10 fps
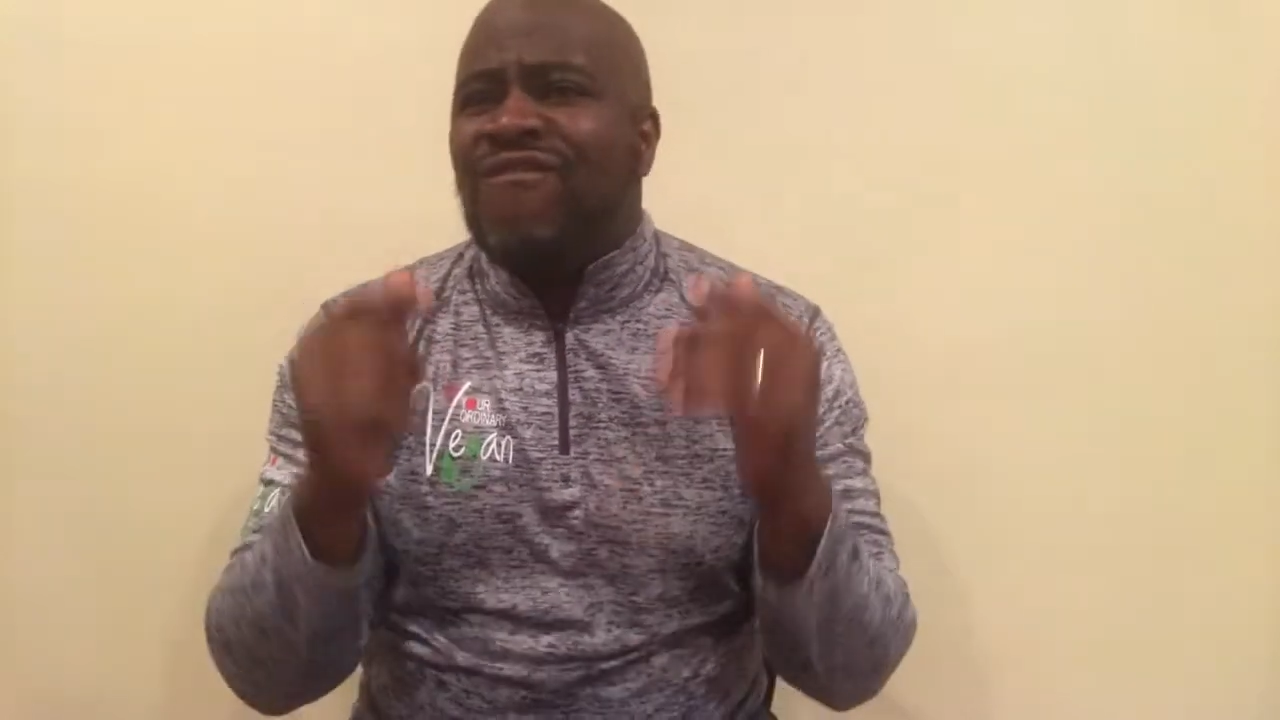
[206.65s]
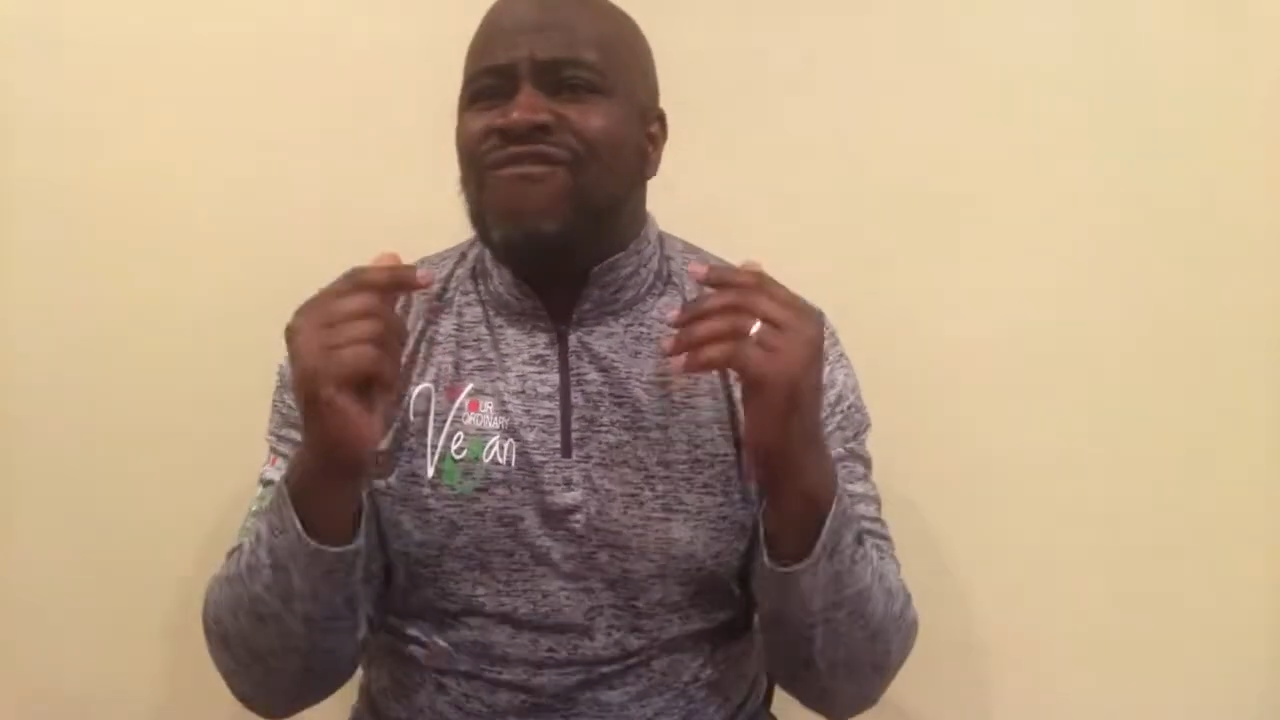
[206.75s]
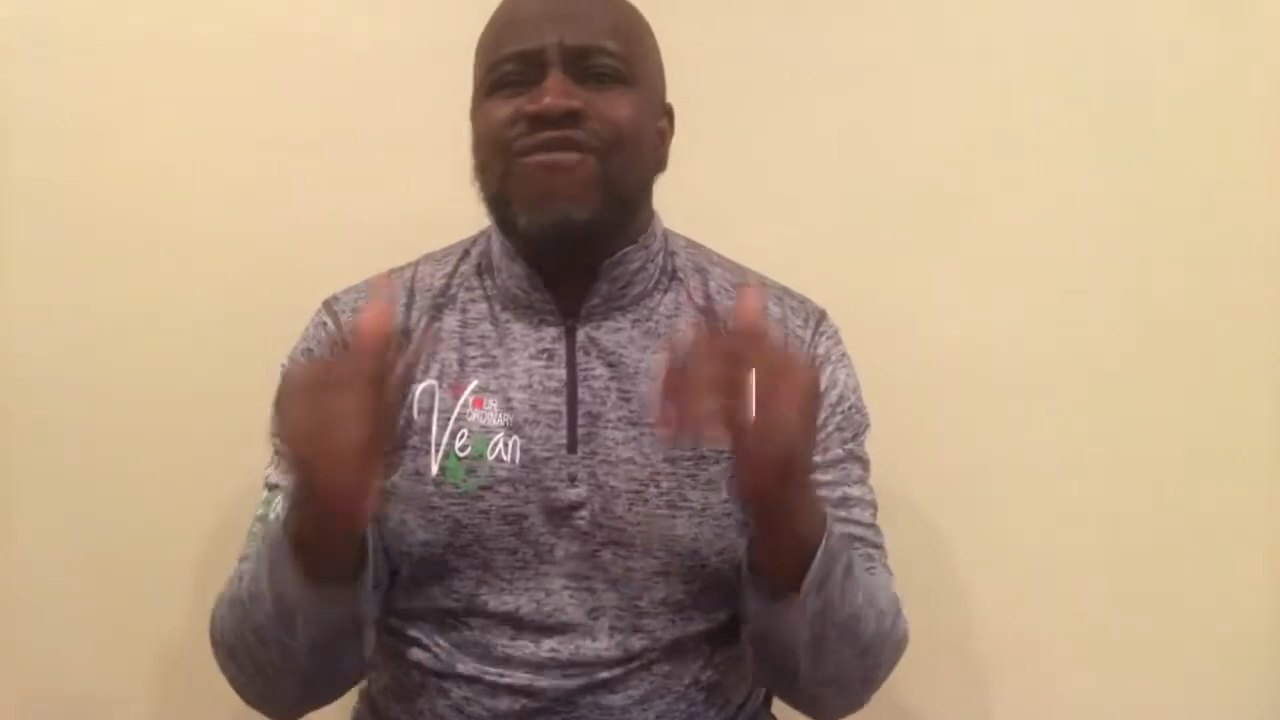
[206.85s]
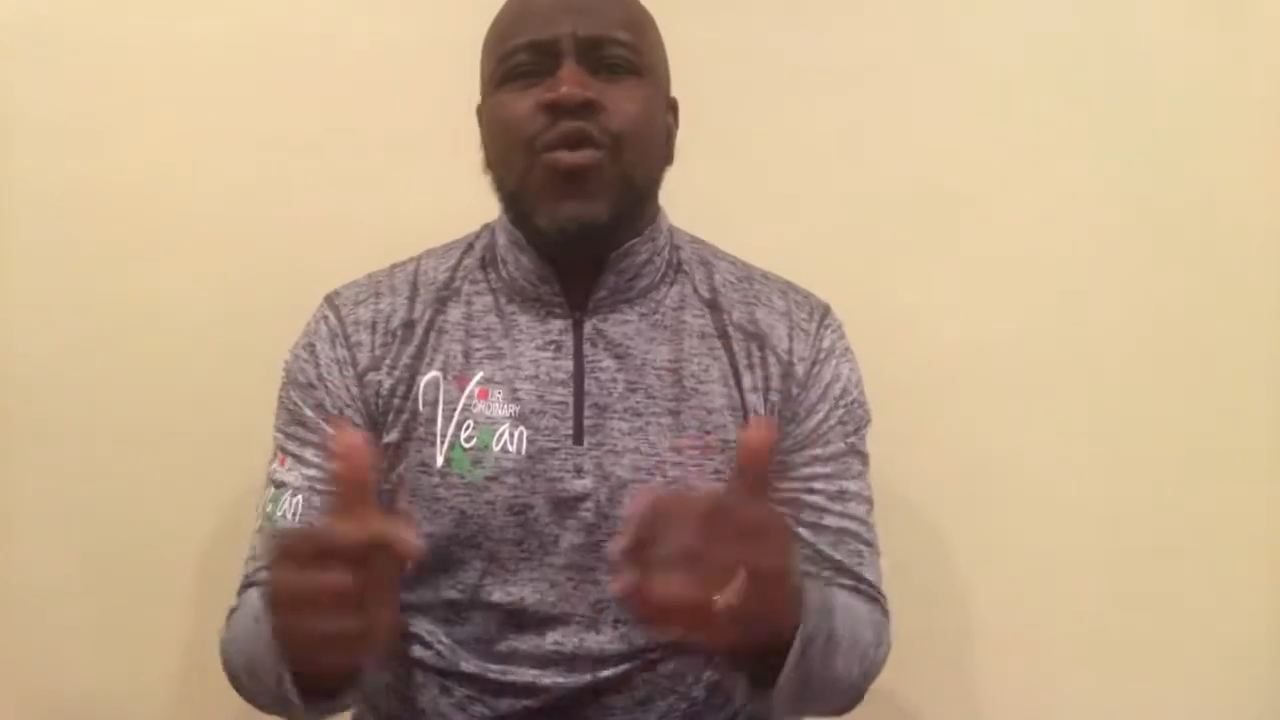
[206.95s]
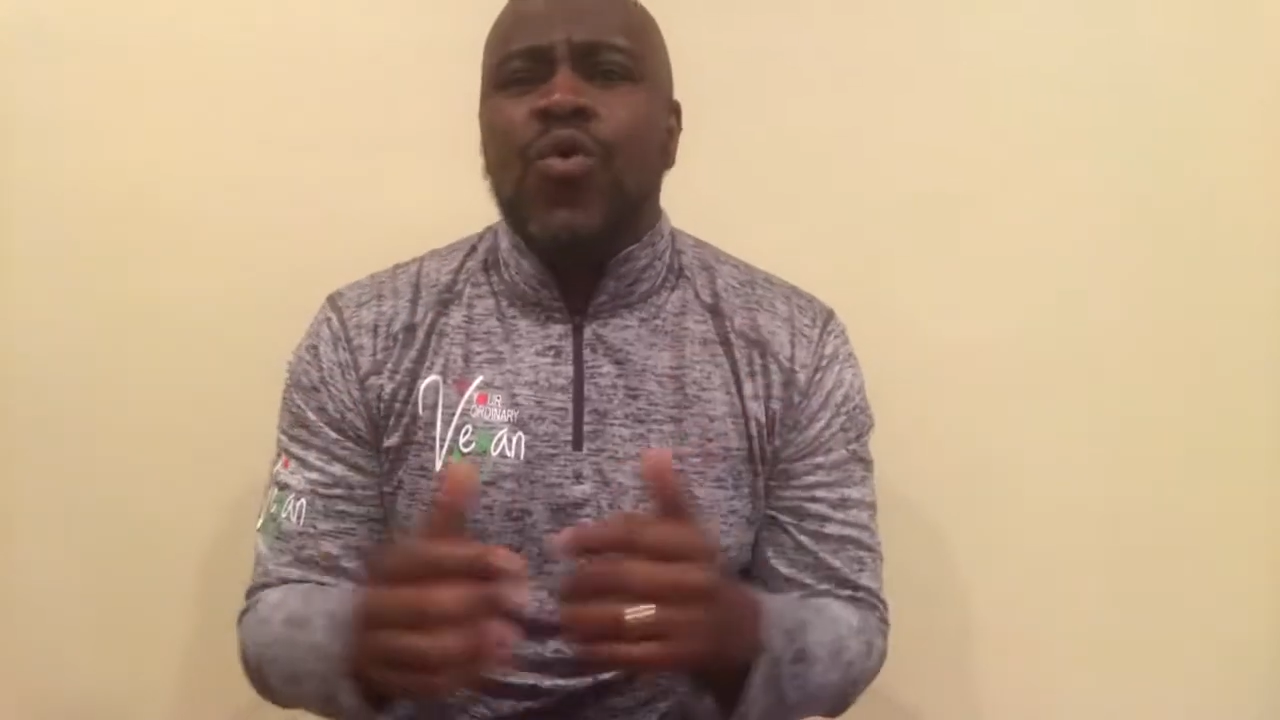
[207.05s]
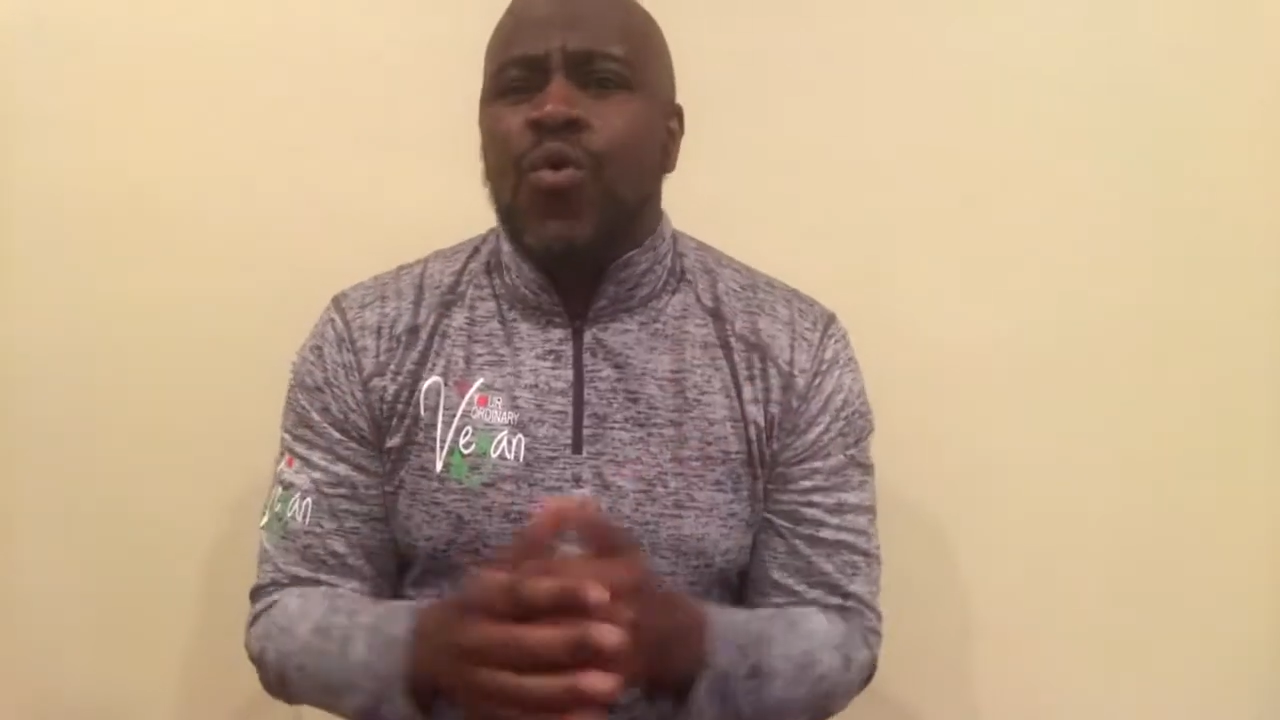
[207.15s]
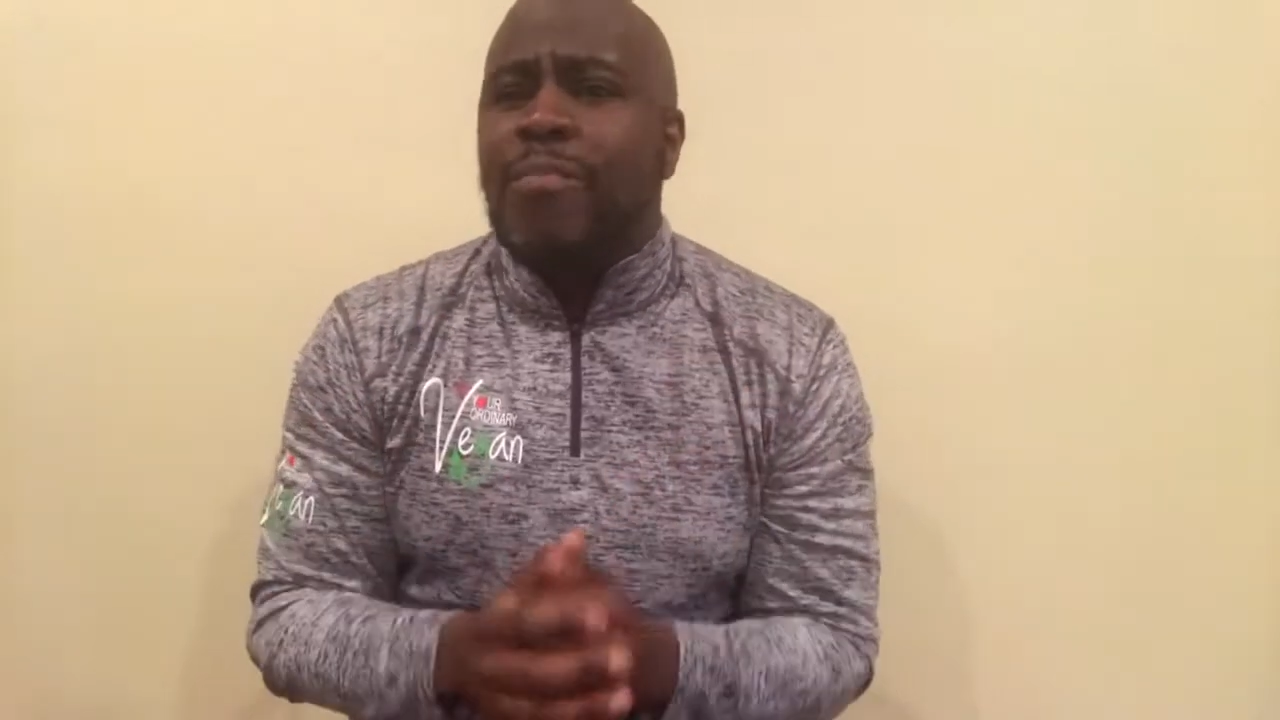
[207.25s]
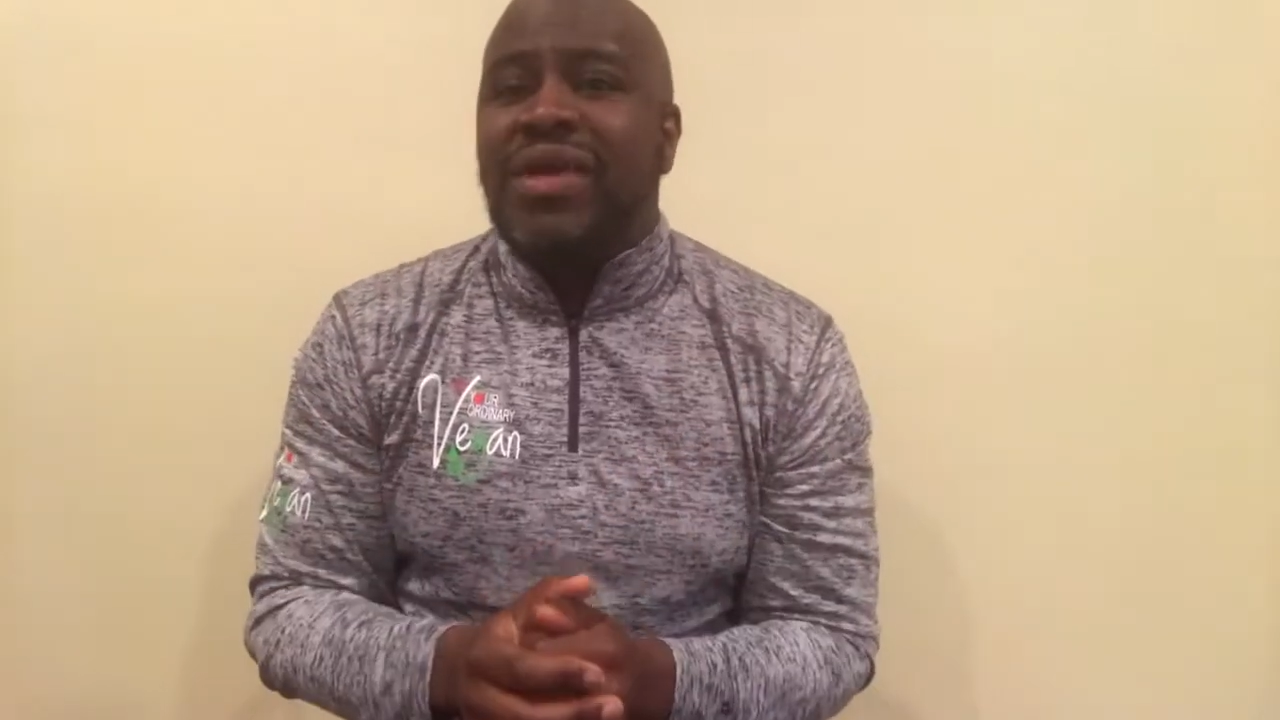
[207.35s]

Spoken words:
food